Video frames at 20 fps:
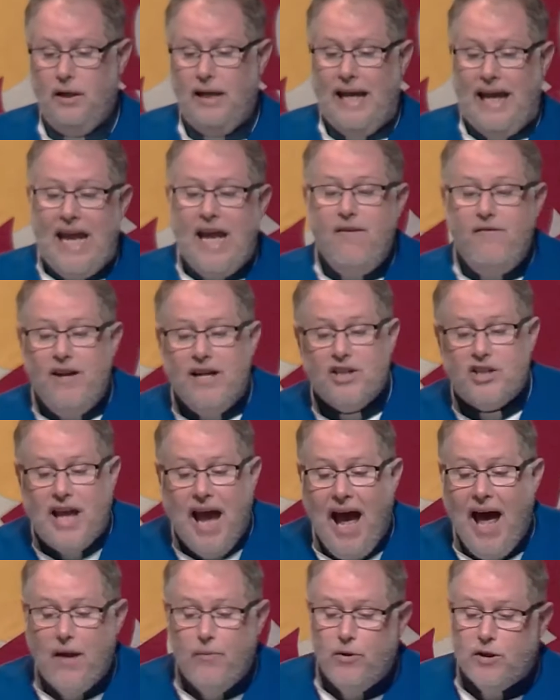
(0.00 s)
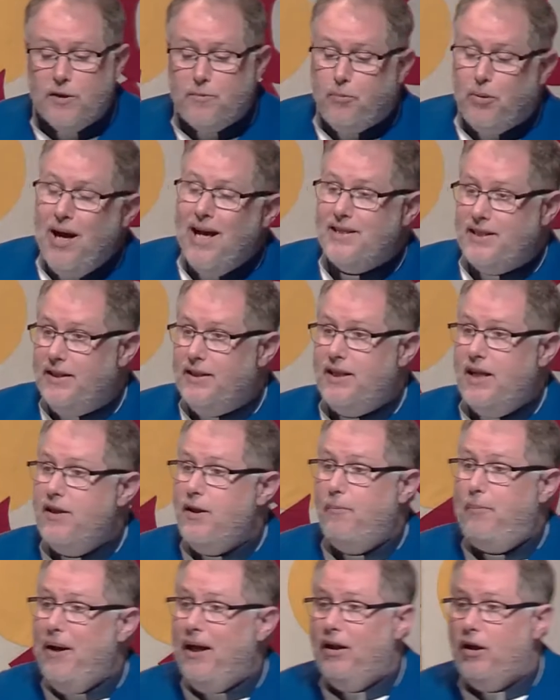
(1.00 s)
Even as God was present in the
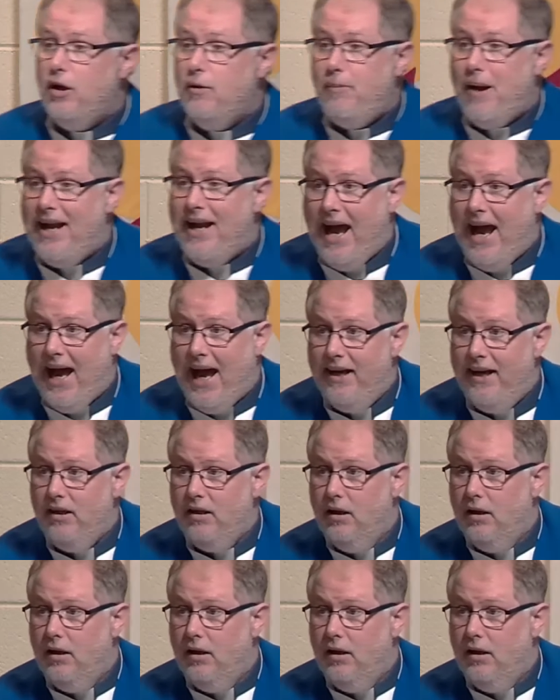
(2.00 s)
pillar by night,